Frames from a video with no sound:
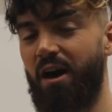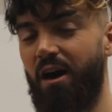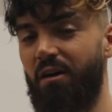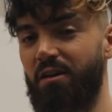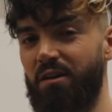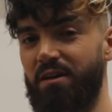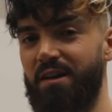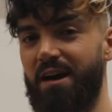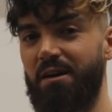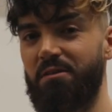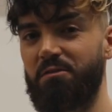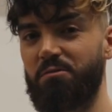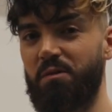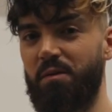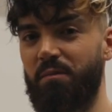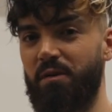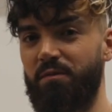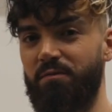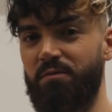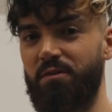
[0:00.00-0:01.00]
I'll announce
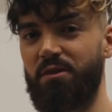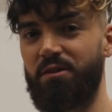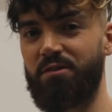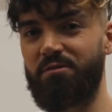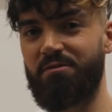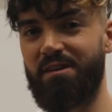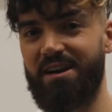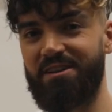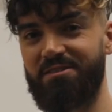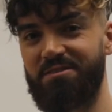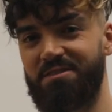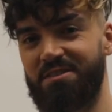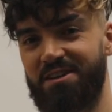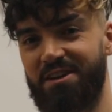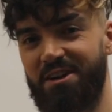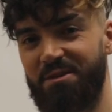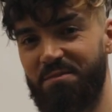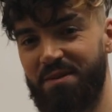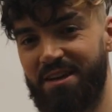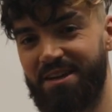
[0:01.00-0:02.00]
where my first restaurant's
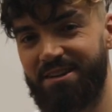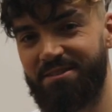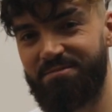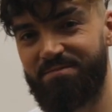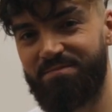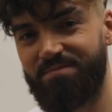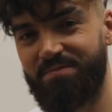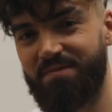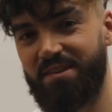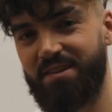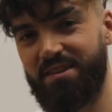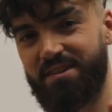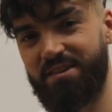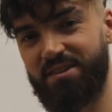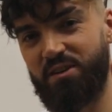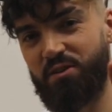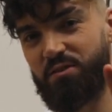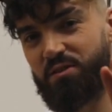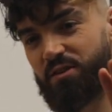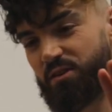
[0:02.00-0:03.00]
going to be.
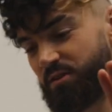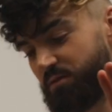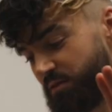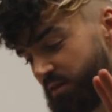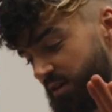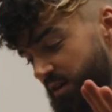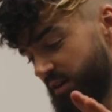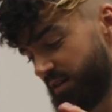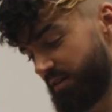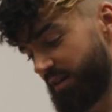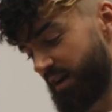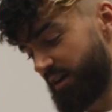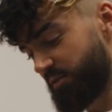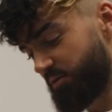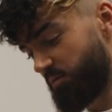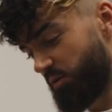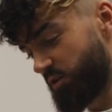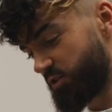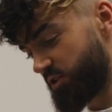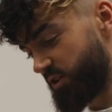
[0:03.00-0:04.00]
See you soon. Thanks
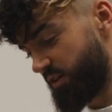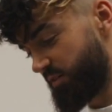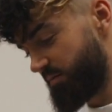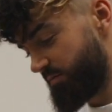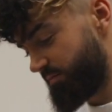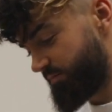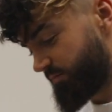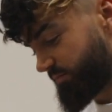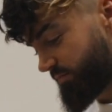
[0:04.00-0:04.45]
for watching.